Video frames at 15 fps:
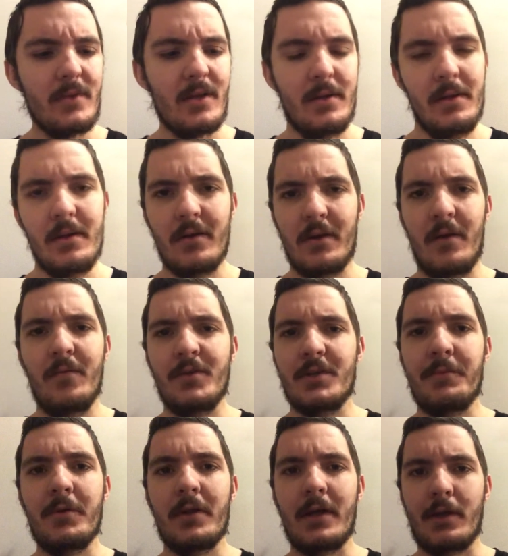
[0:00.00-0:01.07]
And obviously
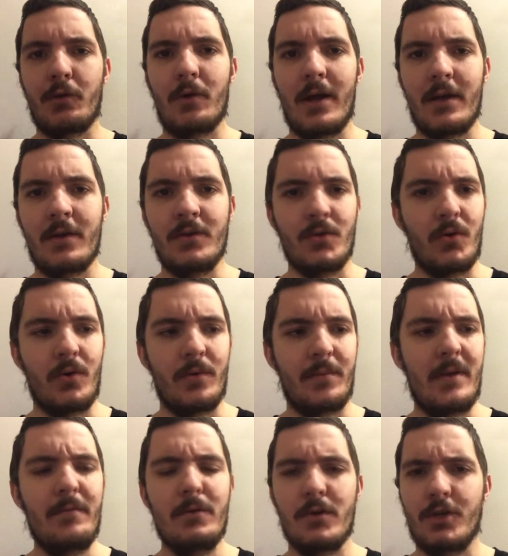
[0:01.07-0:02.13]
if you like crackers or
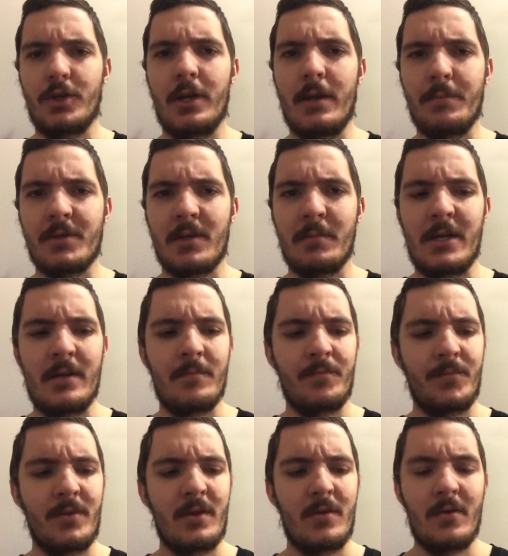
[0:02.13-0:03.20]
even chips, I mean,
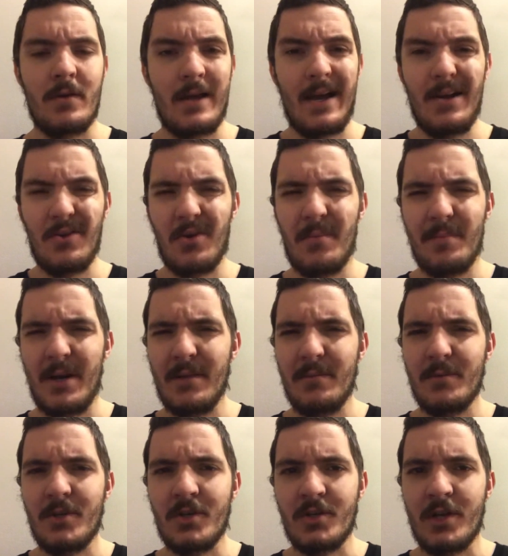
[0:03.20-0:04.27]
you could kind of compare them
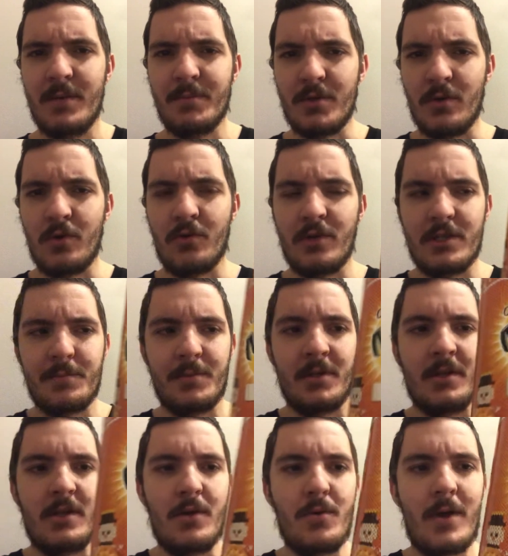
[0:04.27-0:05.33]
to chips or crisps in
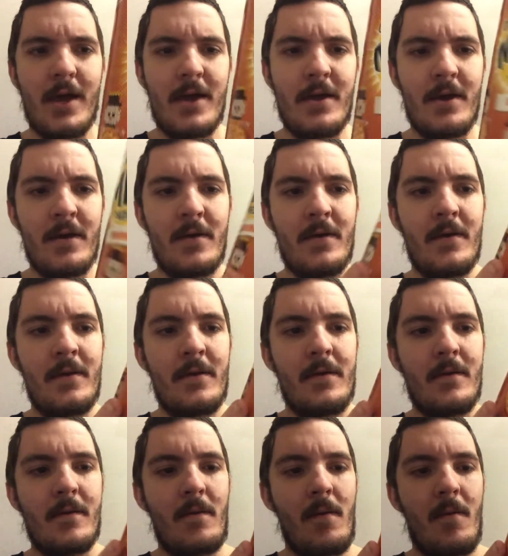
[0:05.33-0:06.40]
the UK.
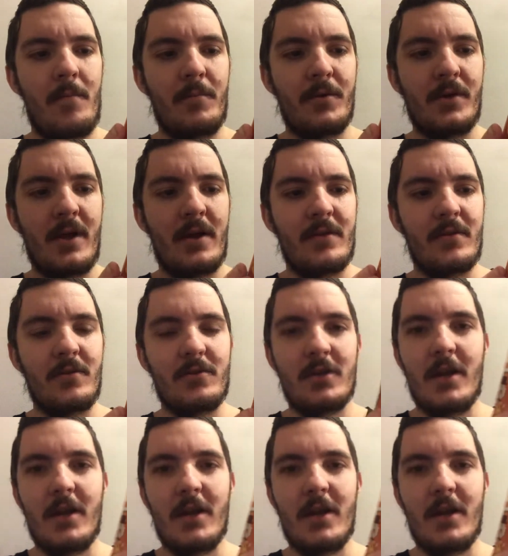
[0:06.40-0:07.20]
But yeah, there's